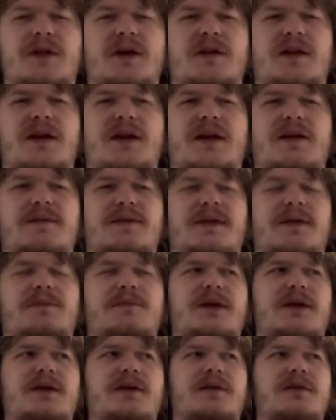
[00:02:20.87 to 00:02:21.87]
Like if
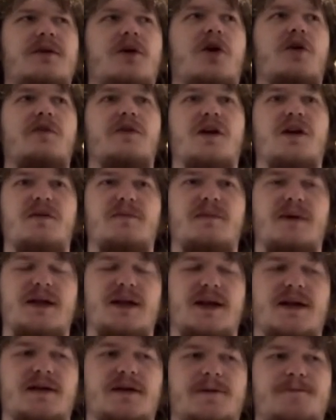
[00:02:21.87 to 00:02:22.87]
something's overcommitted,